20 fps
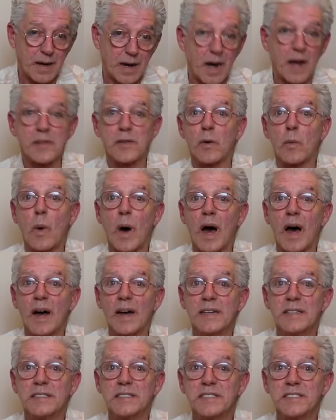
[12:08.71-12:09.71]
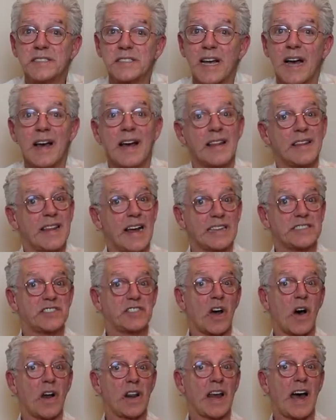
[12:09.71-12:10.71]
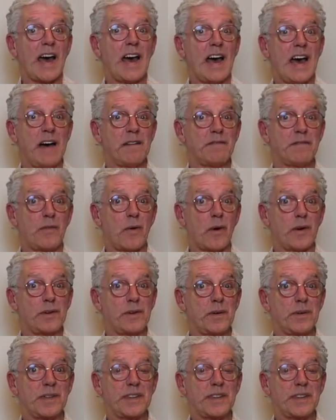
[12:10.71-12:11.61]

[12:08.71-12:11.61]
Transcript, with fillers: Otherwise, that's all I have for you